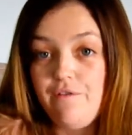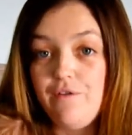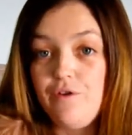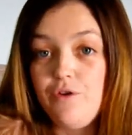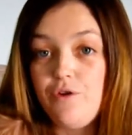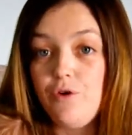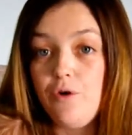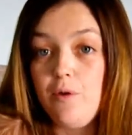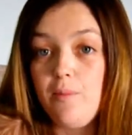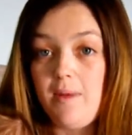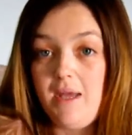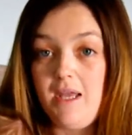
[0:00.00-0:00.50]
for
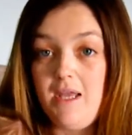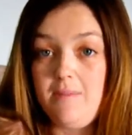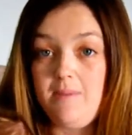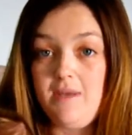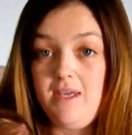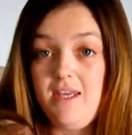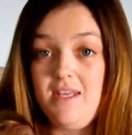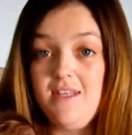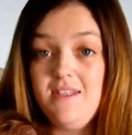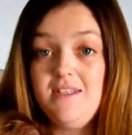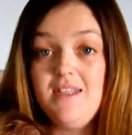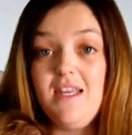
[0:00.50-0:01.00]
your
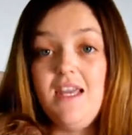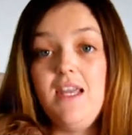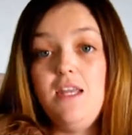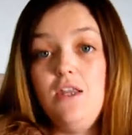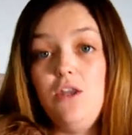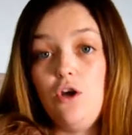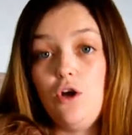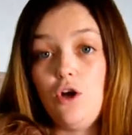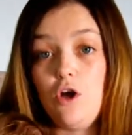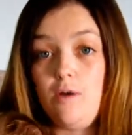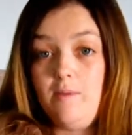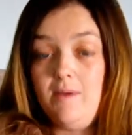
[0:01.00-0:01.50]
babies in
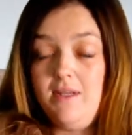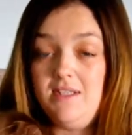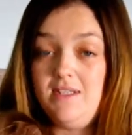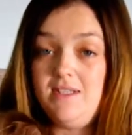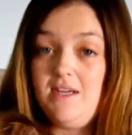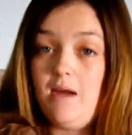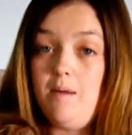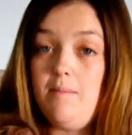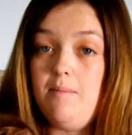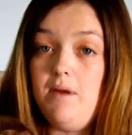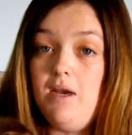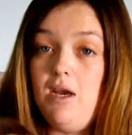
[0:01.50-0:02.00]
the comments
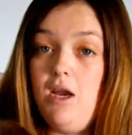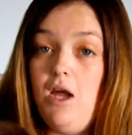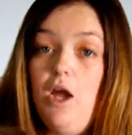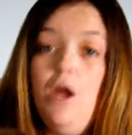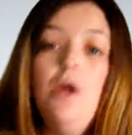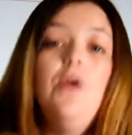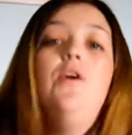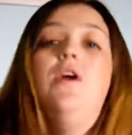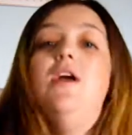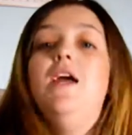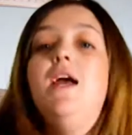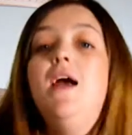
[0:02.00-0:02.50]
down
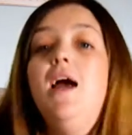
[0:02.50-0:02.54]
below.